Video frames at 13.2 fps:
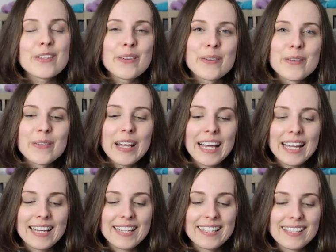so
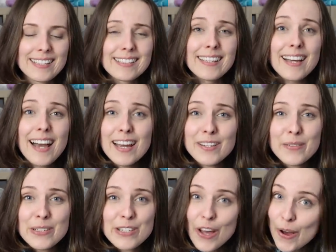uh, yeah, I don't
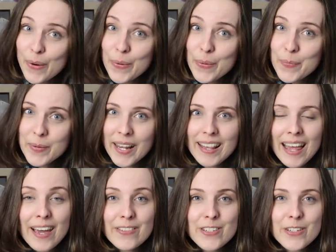want to go, but I'll
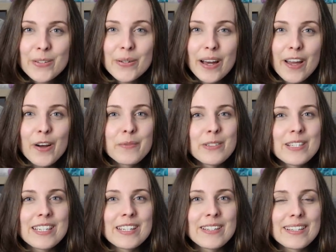have to. I hope
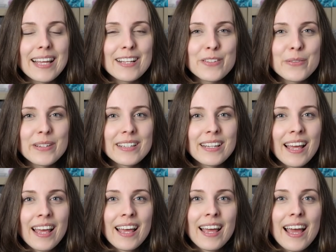to see you next
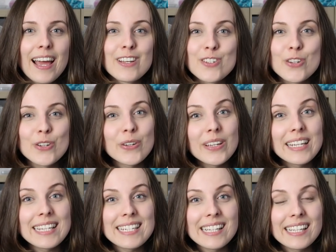one. Enjoy your
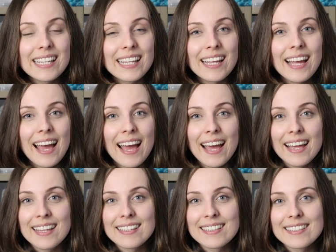knitting
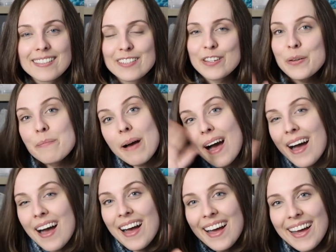and
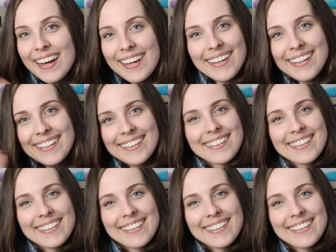bye.